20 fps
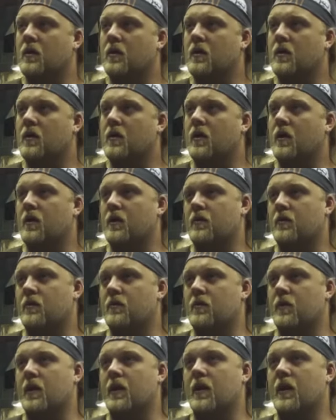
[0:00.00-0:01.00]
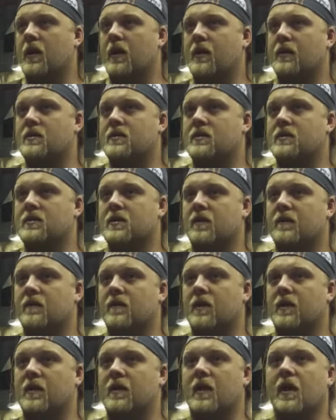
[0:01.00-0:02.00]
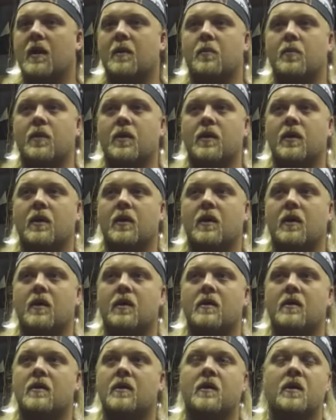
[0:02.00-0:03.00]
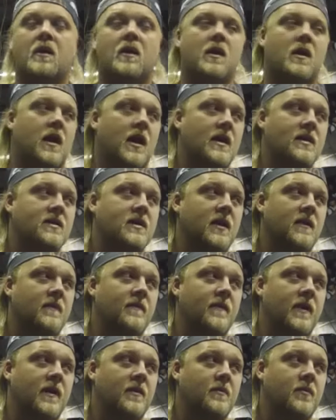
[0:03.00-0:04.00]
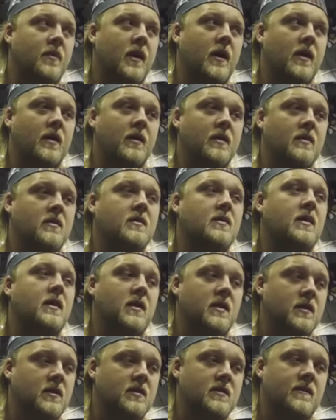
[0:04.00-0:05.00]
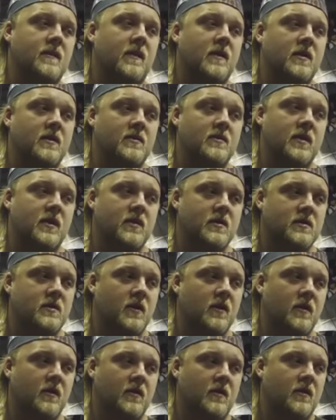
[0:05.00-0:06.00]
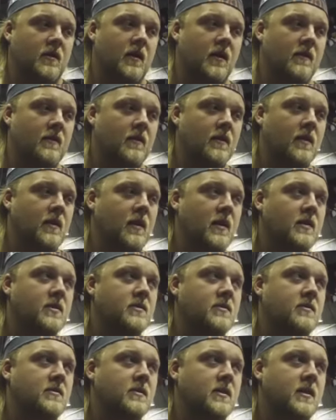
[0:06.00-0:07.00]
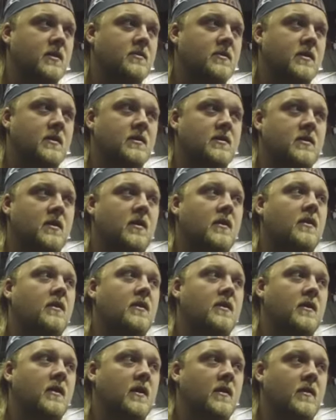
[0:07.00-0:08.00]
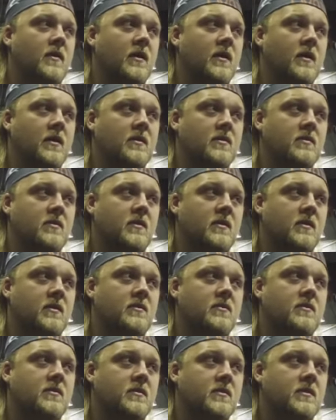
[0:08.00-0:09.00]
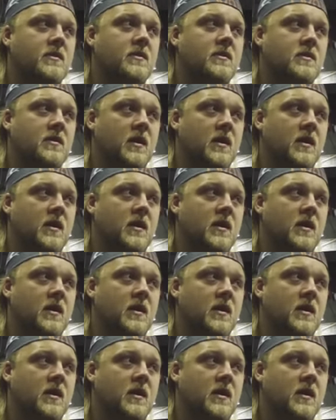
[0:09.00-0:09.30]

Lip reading: You know, I know the mechanics and stuff like that, but I just gotta find a product like this fucking TranStar Clear. I really like shooting that TranStar Clear, and I really enjoy shooting this